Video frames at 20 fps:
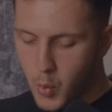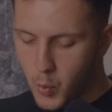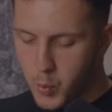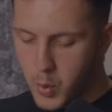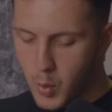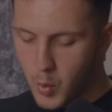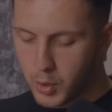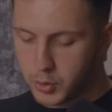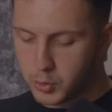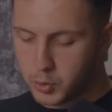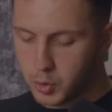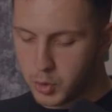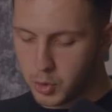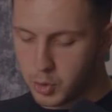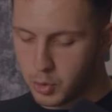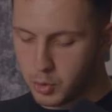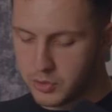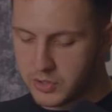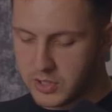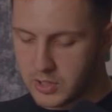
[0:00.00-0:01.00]
We want to
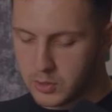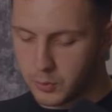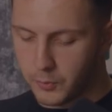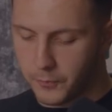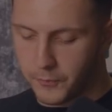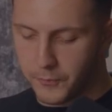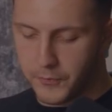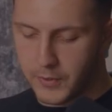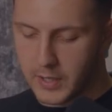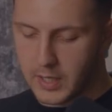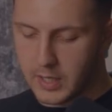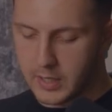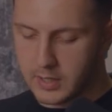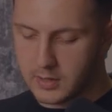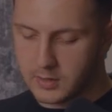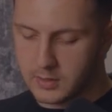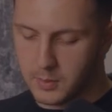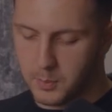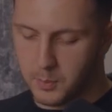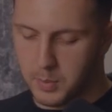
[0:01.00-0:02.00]
use it to fill
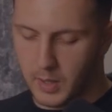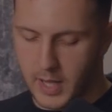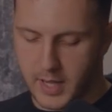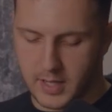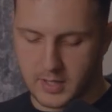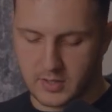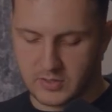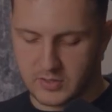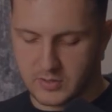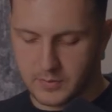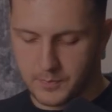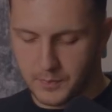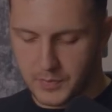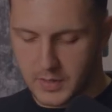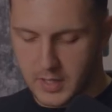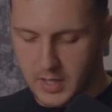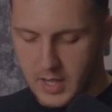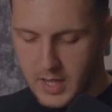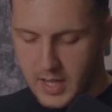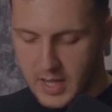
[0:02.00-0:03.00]
in the blanks,
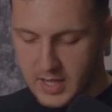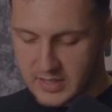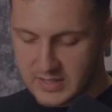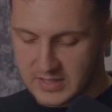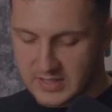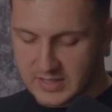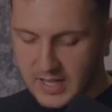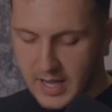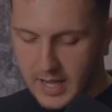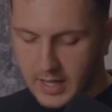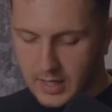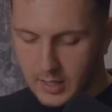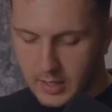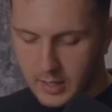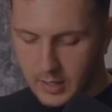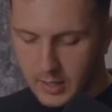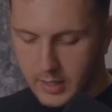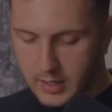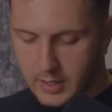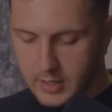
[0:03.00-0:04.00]

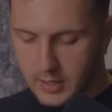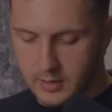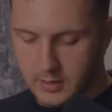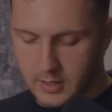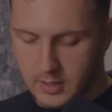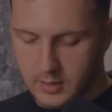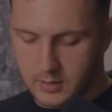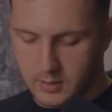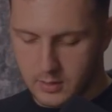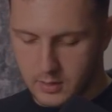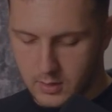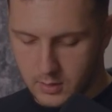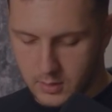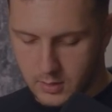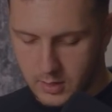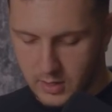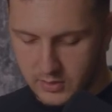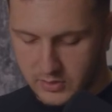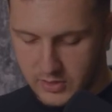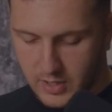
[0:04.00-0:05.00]
exactly like I did in
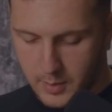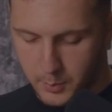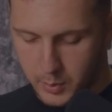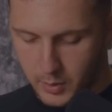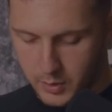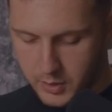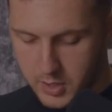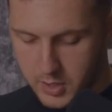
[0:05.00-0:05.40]
the example